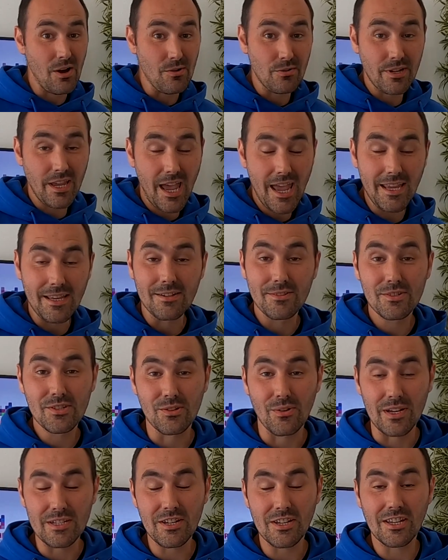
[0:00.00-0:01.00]
Okay,
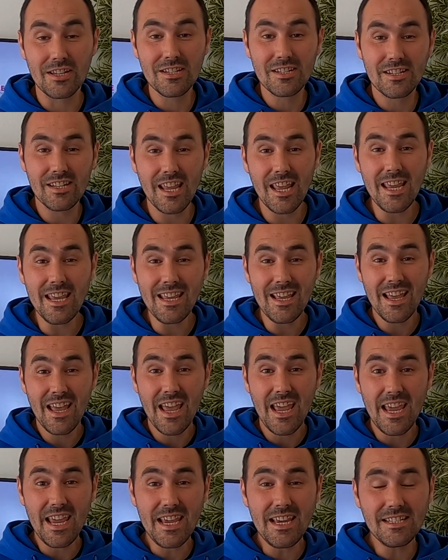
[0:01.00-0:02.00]
so as you can see,
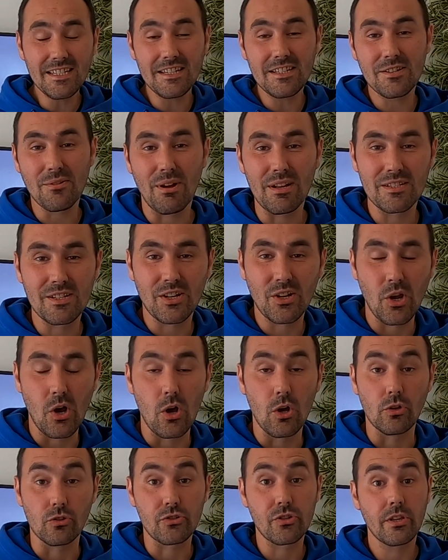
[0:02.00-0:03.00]
easy to answer
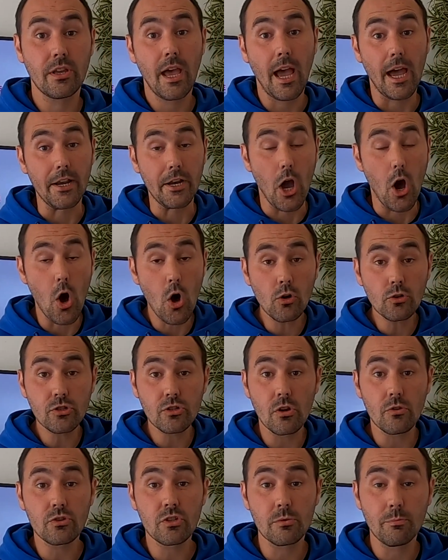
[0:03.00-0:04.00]
calls, and it
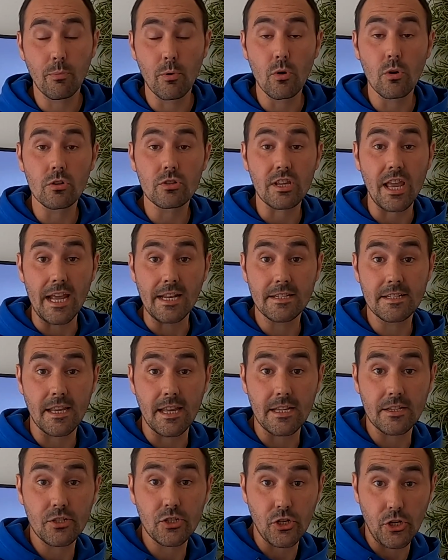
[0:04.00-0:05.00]
also supports
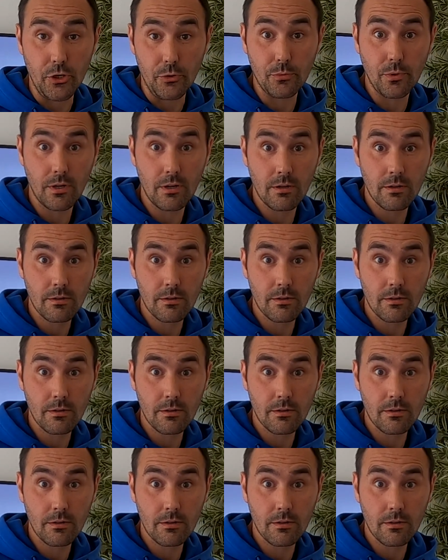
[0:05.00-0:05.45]
headsets too.